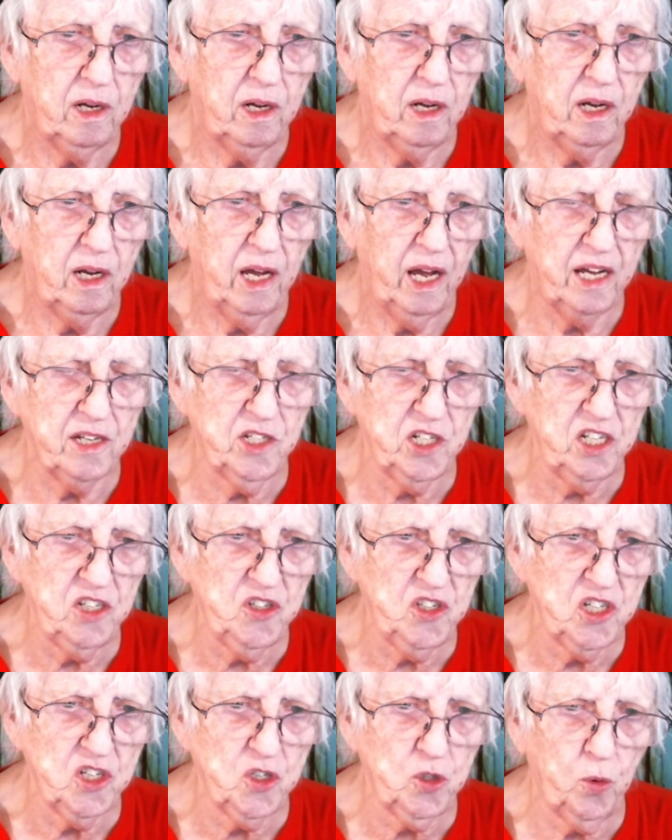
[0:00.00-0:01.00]
And
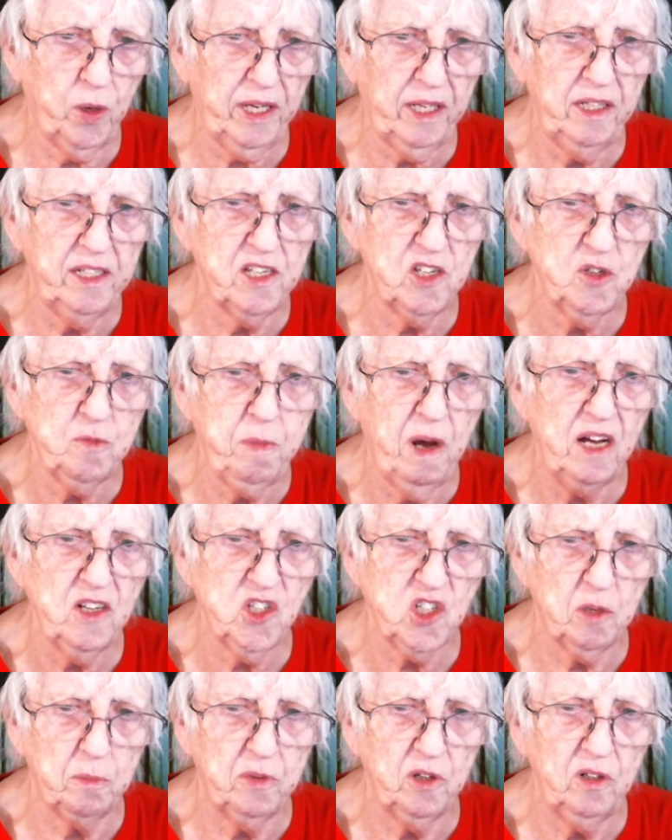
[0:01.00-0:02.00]
just as quickly as
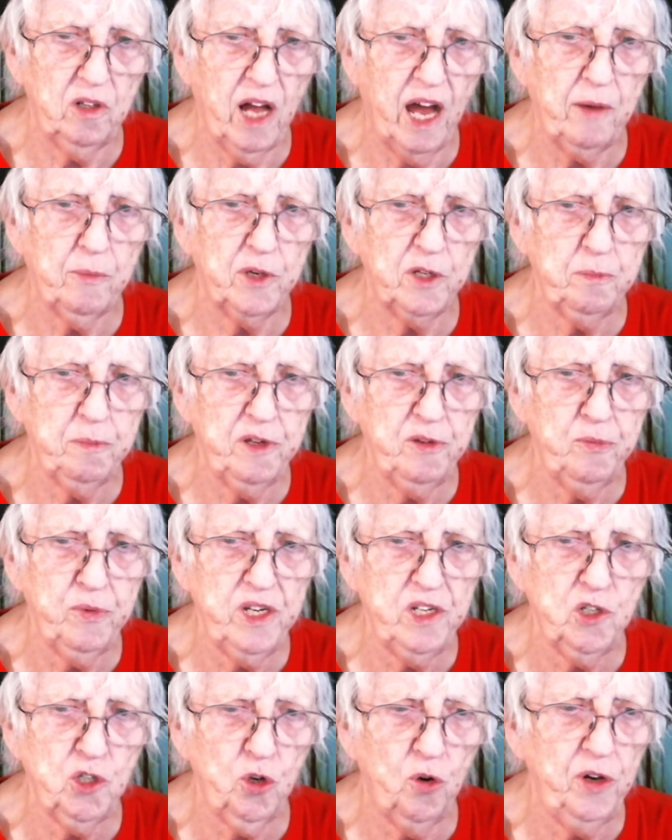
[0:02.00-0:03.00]
possible, I would be
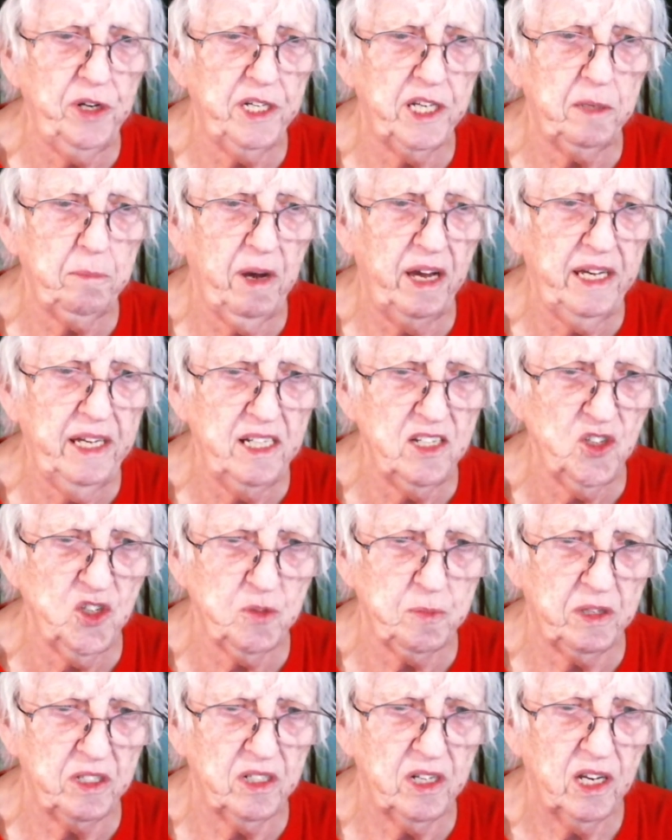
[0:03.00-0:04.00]
rejoining my
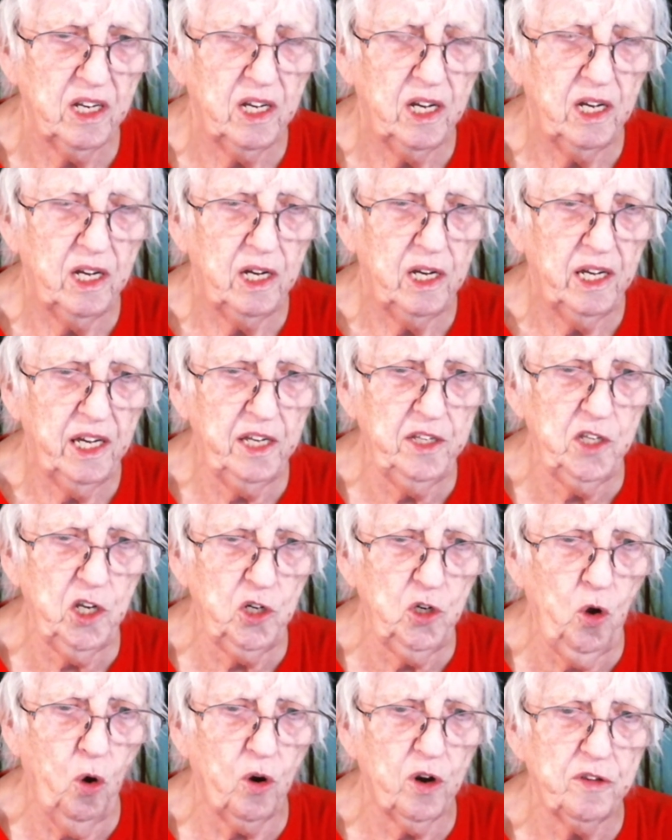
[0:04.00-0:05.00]
husband in the
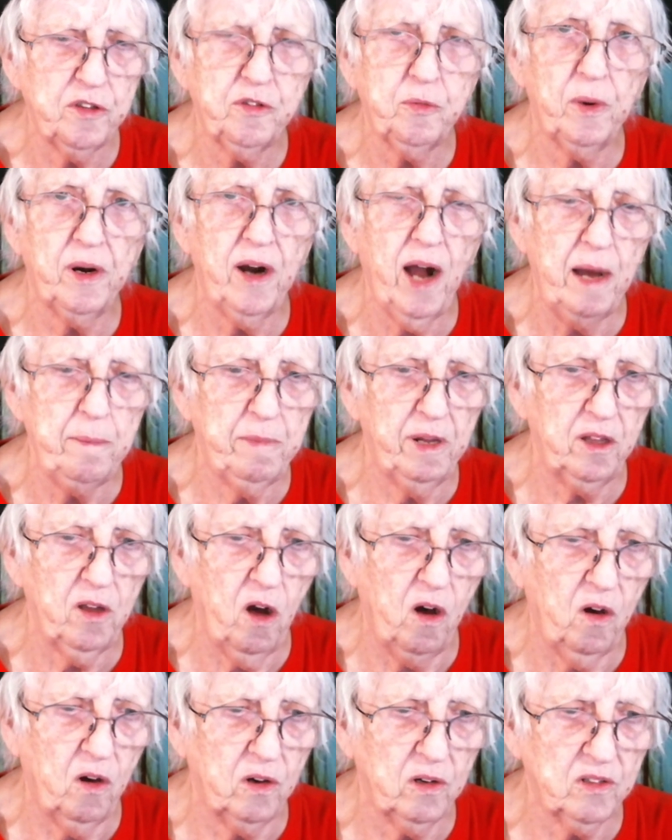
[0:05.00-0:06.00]
north where I
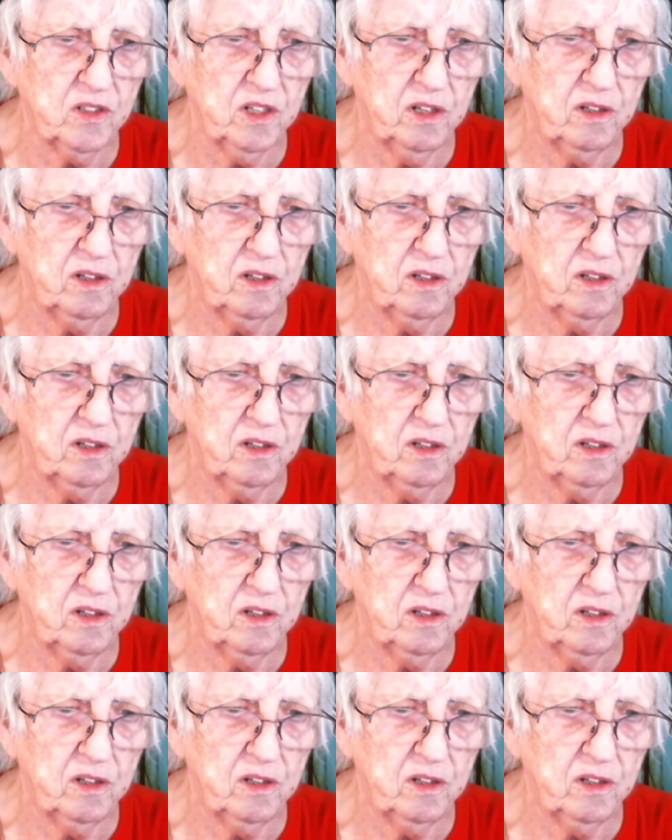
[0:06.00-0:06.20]
belonged.